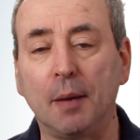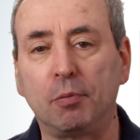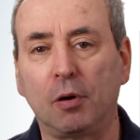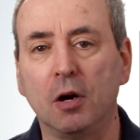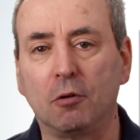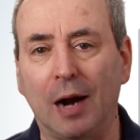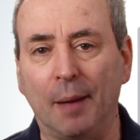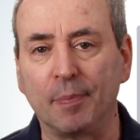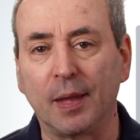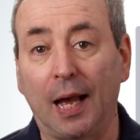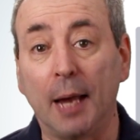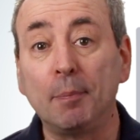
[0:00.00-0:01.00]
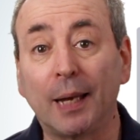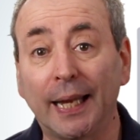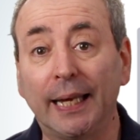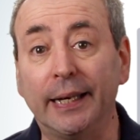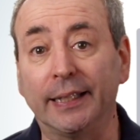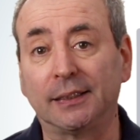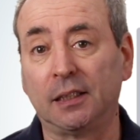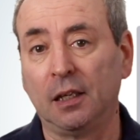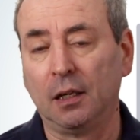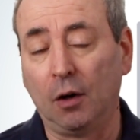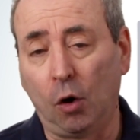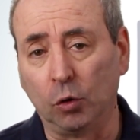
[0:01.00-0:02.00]
a program, a playlist
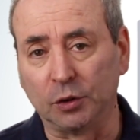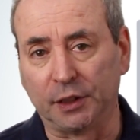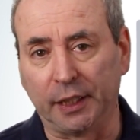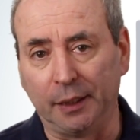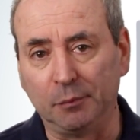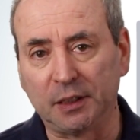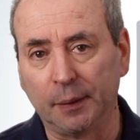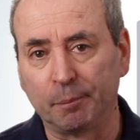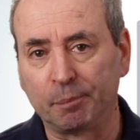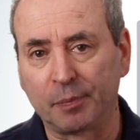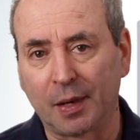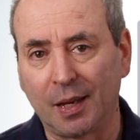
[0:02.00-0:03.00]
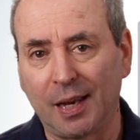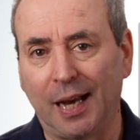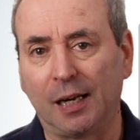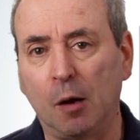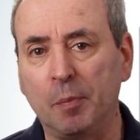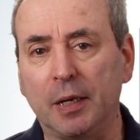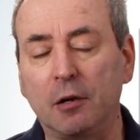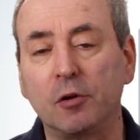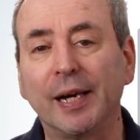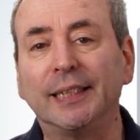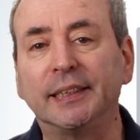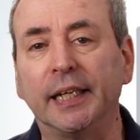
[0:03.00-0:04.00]
on teams. And I'll be
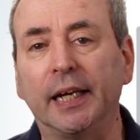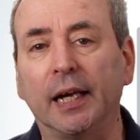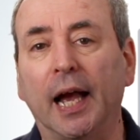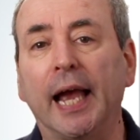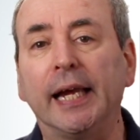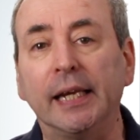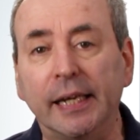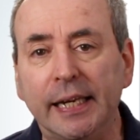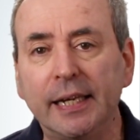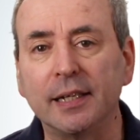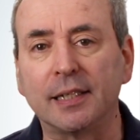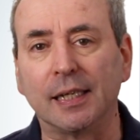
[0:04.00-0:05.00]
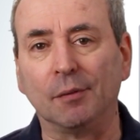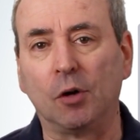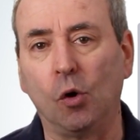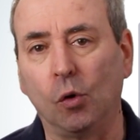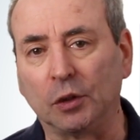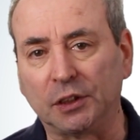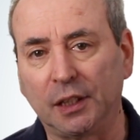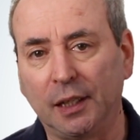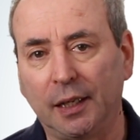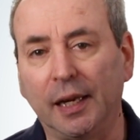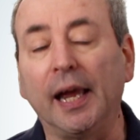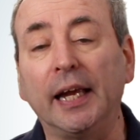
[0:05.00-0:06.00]
creating a leadership course
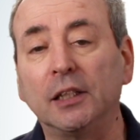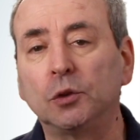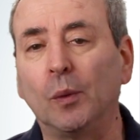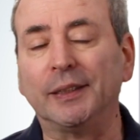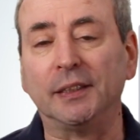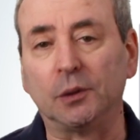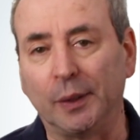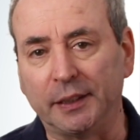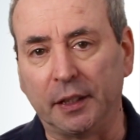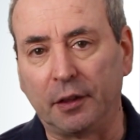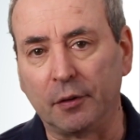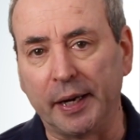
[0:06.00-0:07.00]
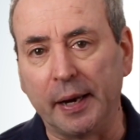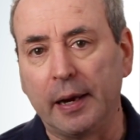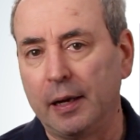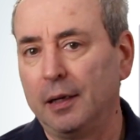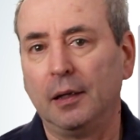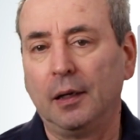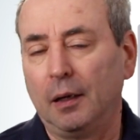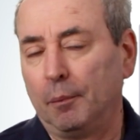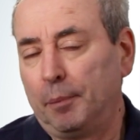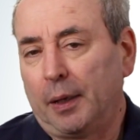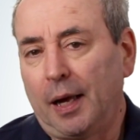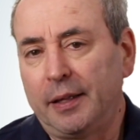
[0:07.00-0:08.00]
in 2023.
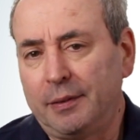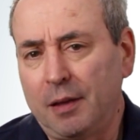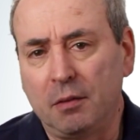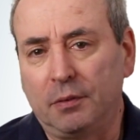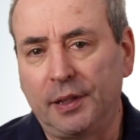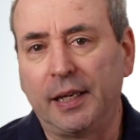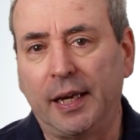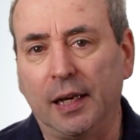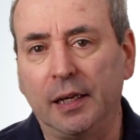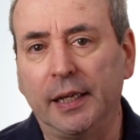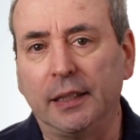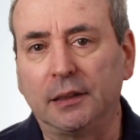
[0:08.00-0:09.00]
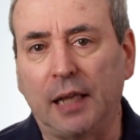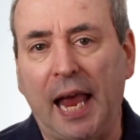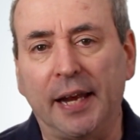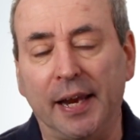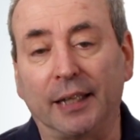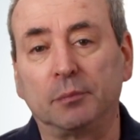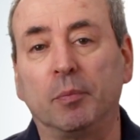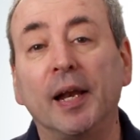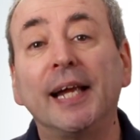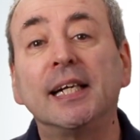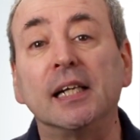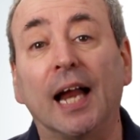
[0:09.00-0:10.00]
But I don't think it needs any
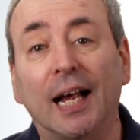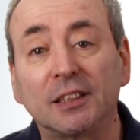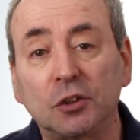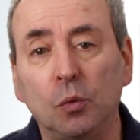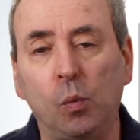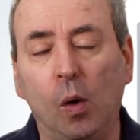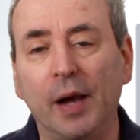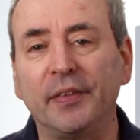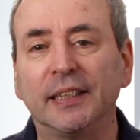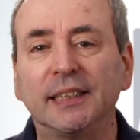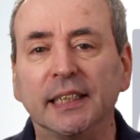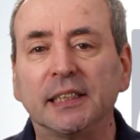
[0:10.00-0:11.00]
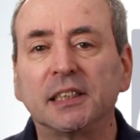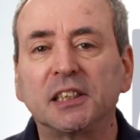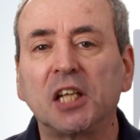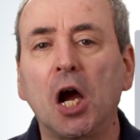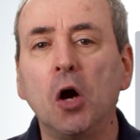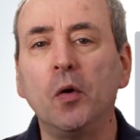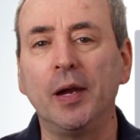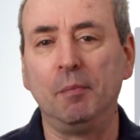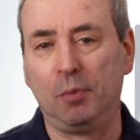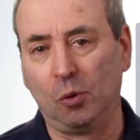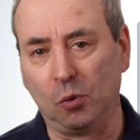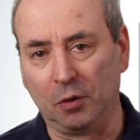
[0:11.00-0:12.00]
explanation as to why this is so
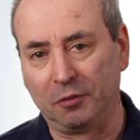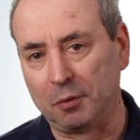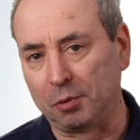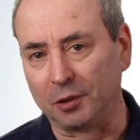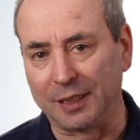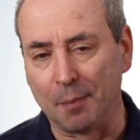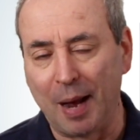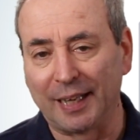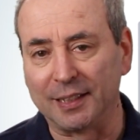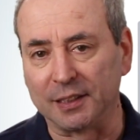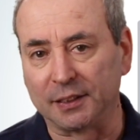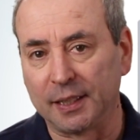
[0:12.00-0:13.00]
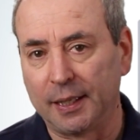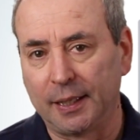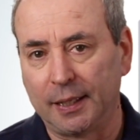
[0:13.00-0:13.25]
important for project managers.